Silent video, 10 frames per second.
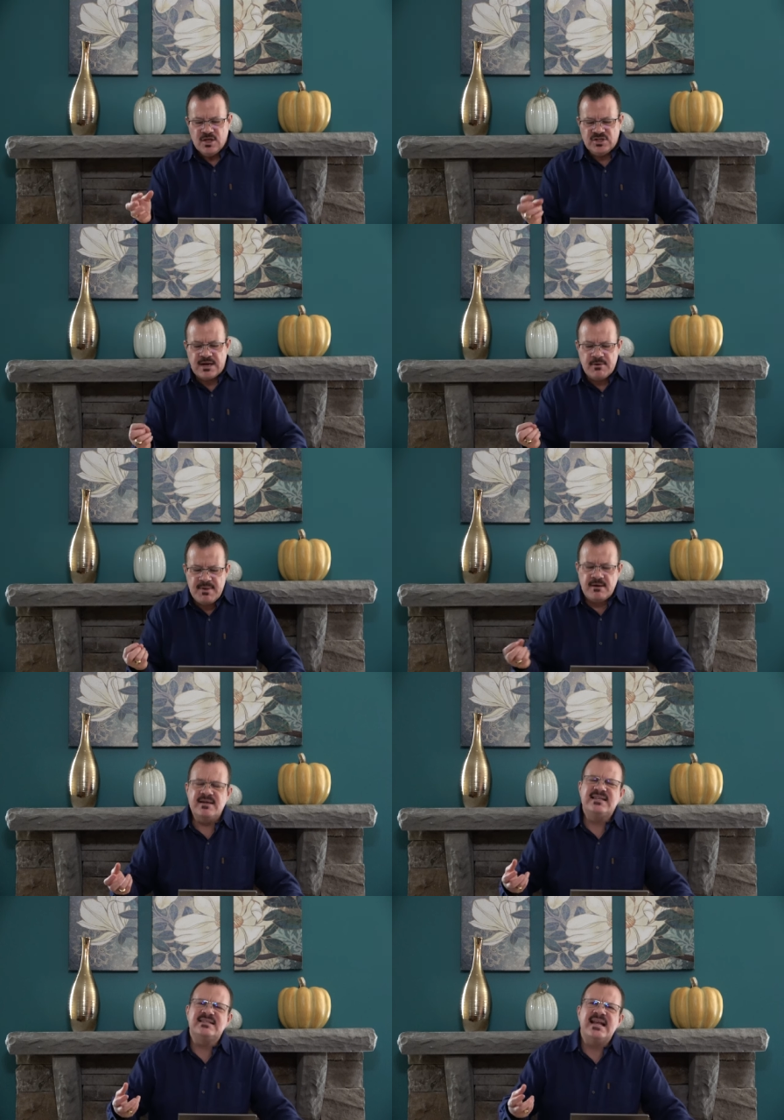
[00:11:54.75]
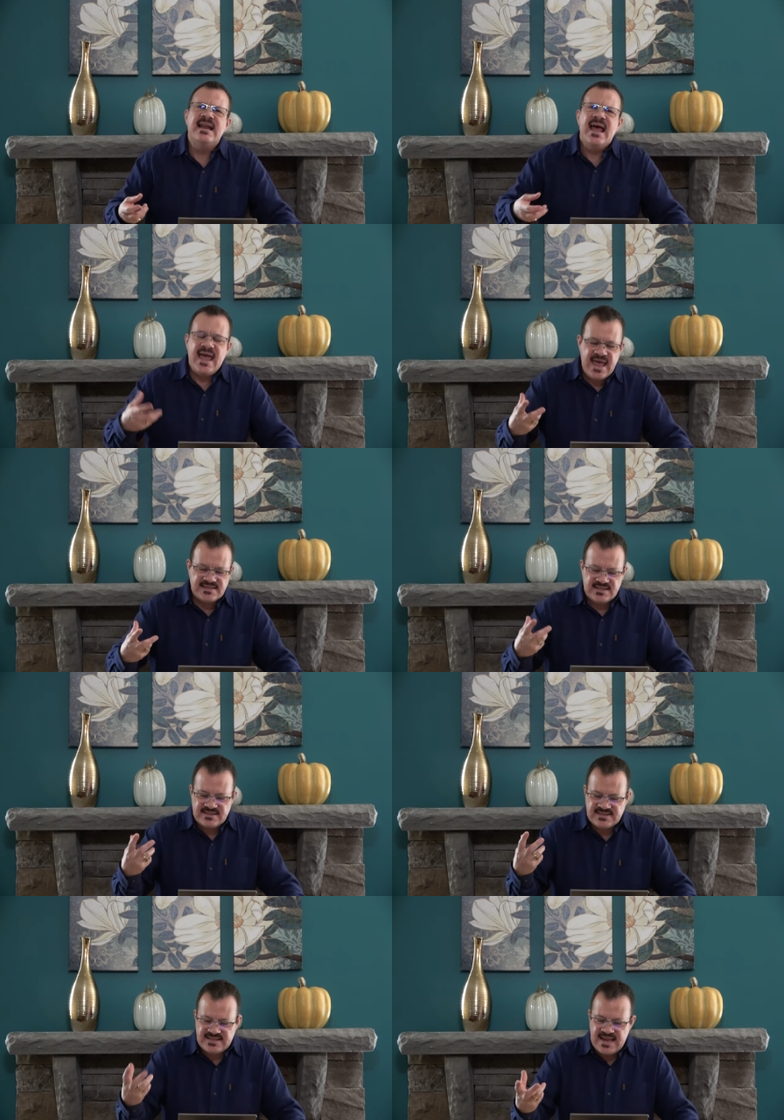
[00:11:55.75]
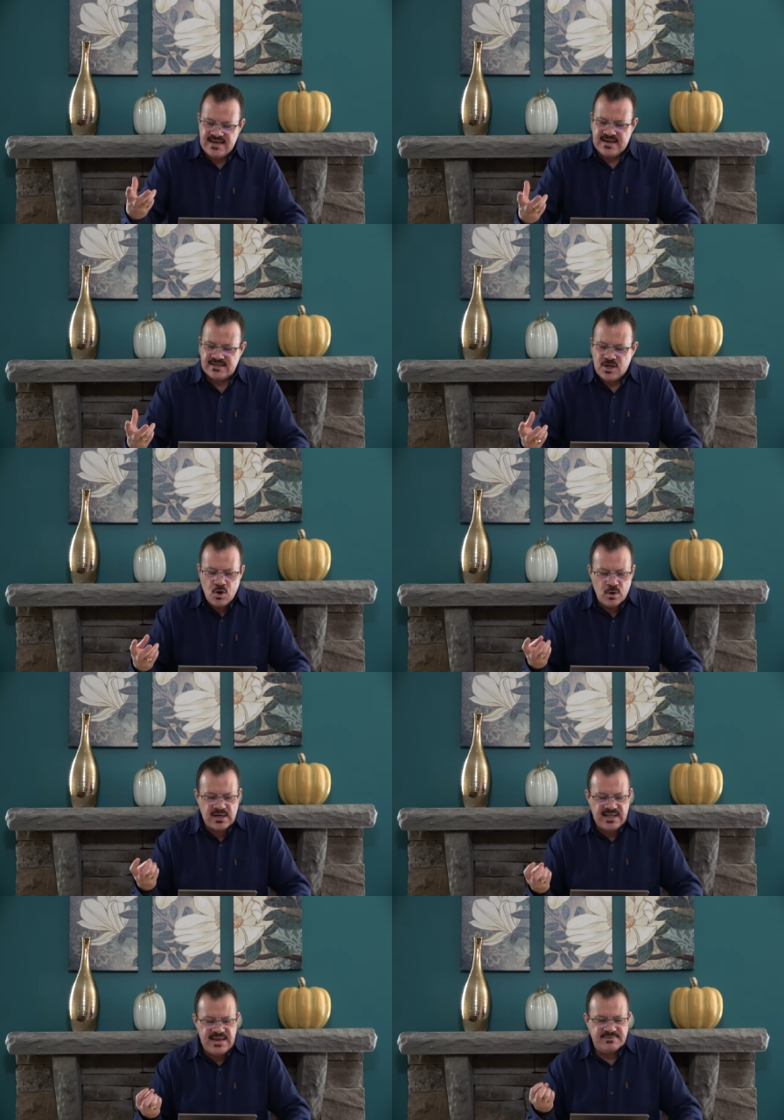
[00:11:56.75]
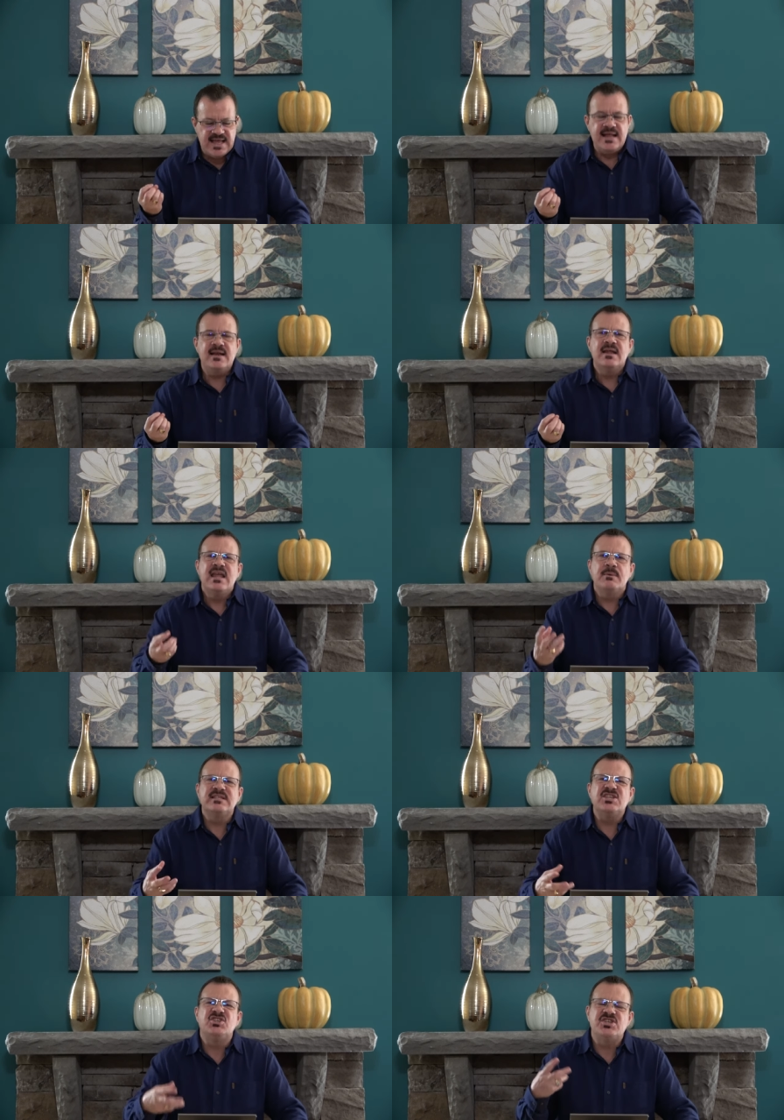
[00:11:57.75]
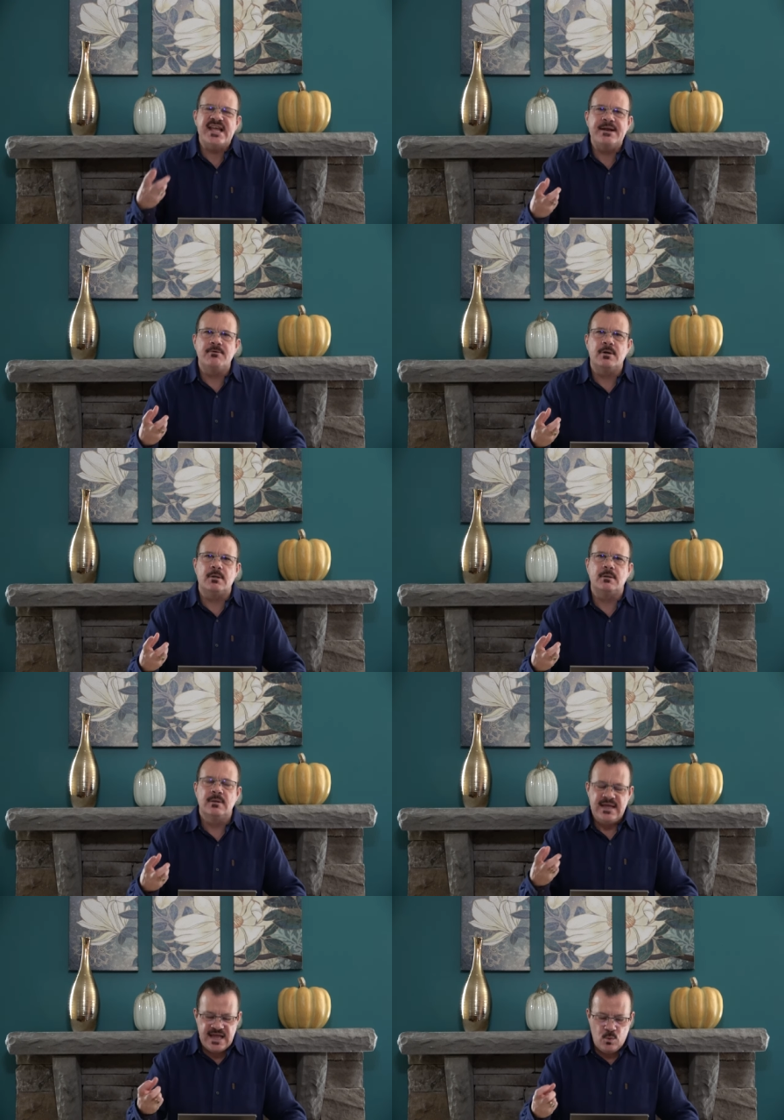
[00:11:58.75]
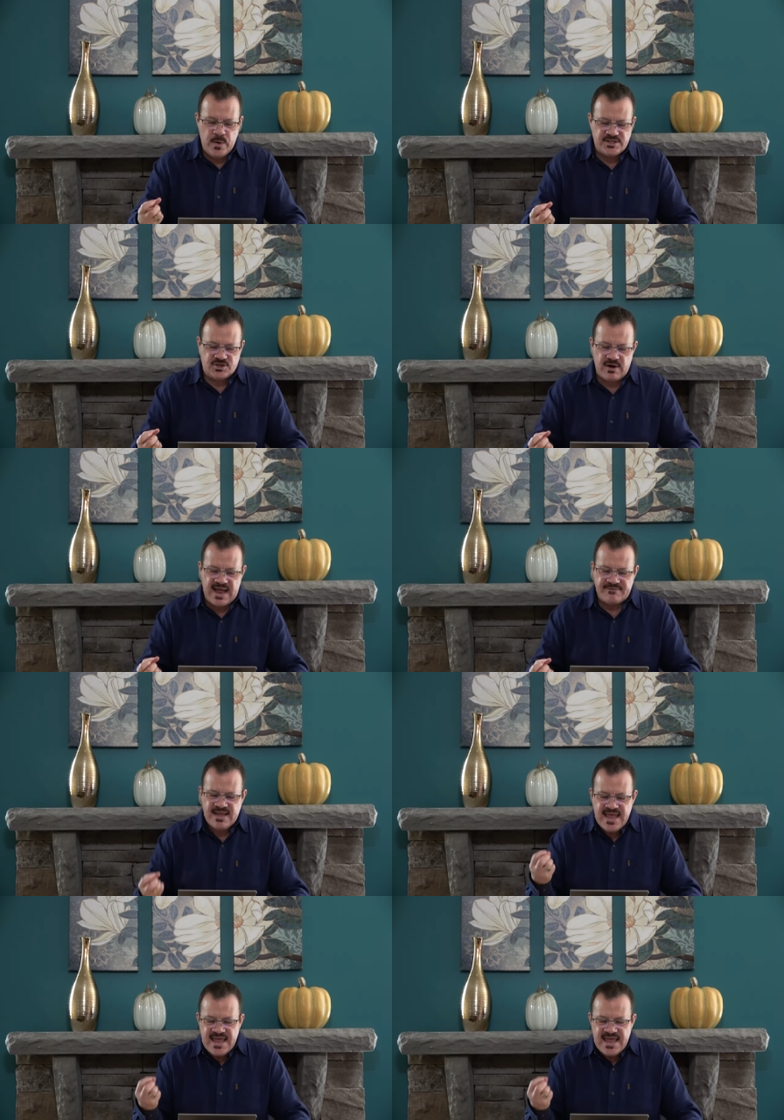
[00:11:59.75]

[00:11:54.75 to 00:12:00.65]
John Ramirez is an ex-Satanist who claims that he was a general in witchcraft.